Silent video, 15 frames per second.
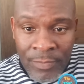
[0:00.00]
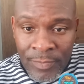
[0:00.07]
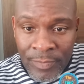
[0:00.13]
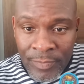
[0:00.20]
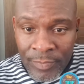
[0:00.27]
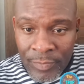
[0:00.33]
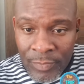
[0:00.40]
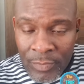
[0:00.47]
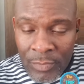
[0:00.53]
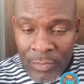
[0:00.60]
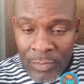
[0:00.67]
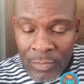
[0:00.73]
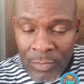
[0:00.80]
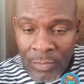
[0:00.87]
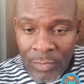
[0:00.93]

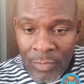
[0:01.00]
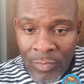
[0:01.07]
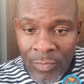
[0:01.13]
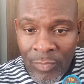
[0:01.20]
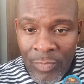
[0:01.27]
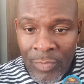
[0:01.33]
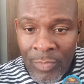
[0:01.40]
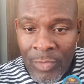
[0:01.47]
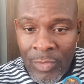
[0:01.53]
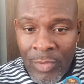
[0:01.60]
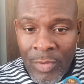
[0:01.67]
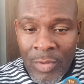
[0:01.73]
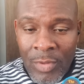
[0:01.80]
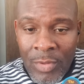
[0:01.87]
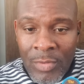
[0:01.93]

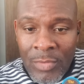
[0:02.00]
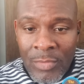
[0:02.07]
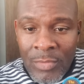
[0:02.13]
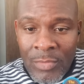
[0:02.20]
Nothing is said.